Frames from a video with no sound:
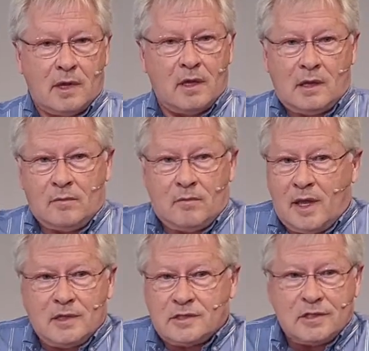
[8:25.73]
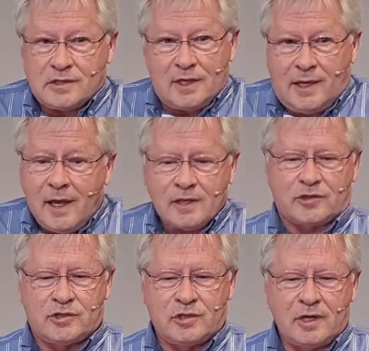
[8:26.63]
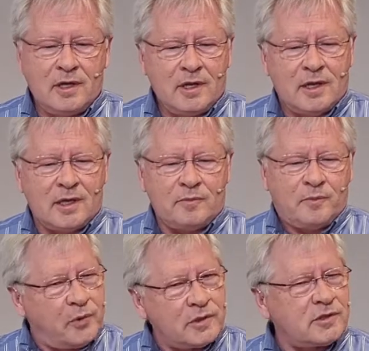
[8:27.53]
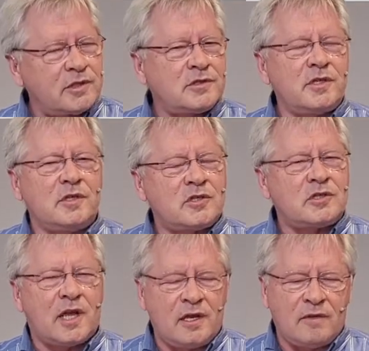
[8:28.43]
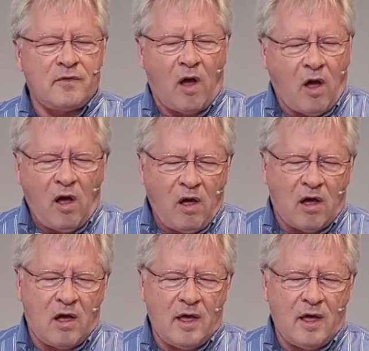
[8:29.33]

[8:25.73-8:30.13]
It makes us gush. It puts us in a state of awe.